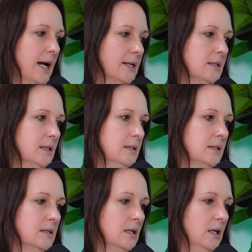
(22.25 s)

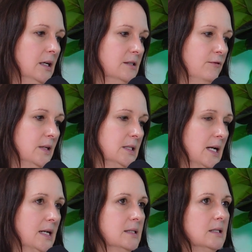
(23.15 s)
assets is
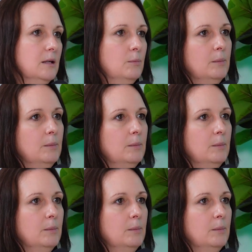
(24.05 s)
fantastic,